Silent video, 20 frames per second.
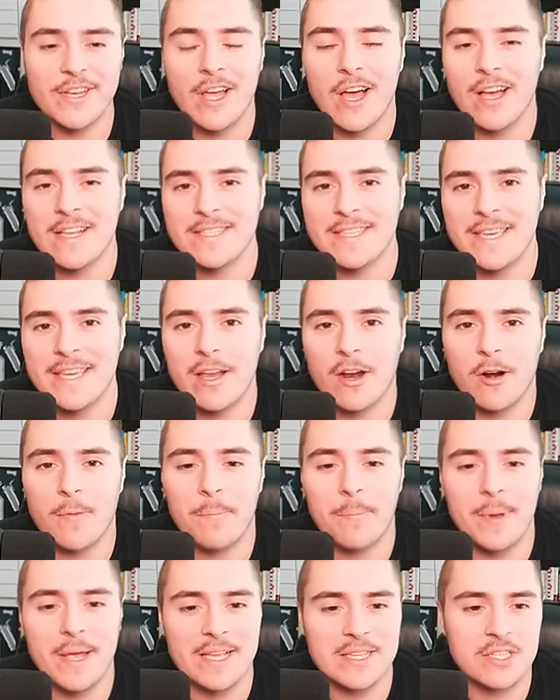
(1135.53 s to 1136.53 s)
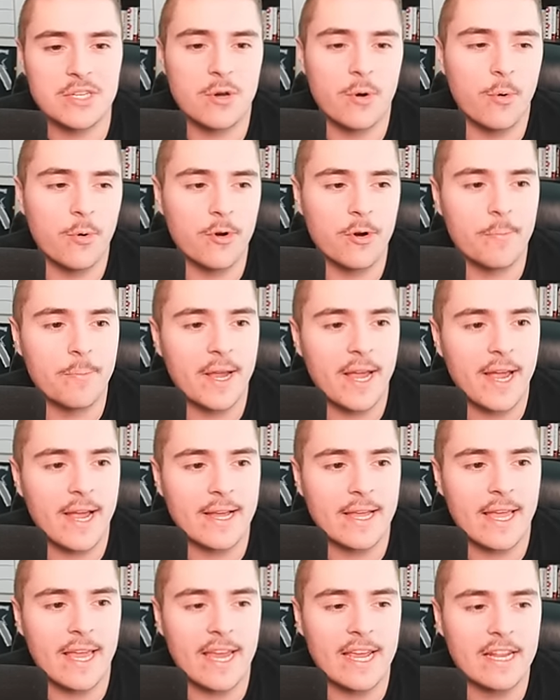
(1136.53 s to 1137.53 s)
Husky, our best
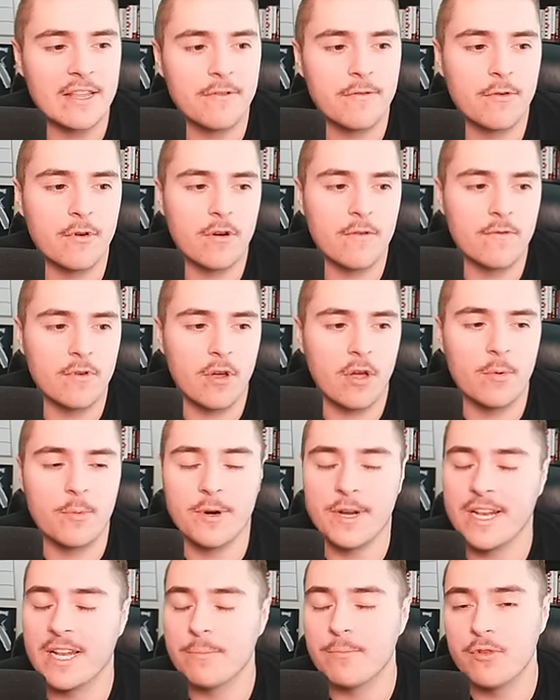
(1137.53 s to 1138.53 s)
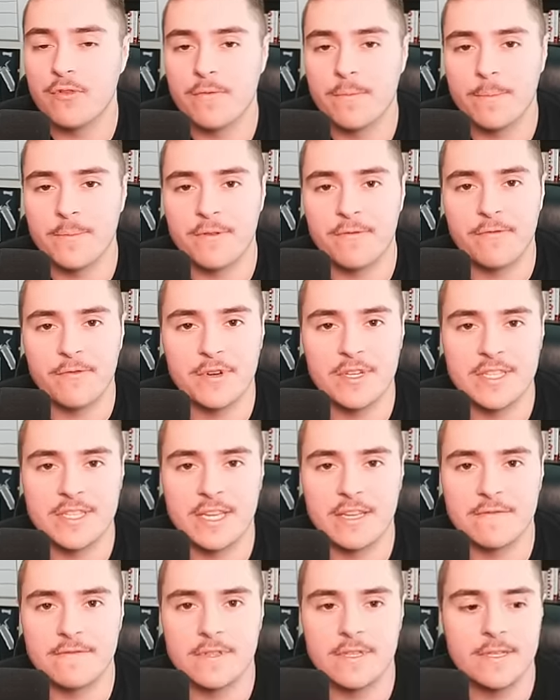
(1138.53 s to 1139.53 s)
cornerback, 84 overall. We're going to move him to free safety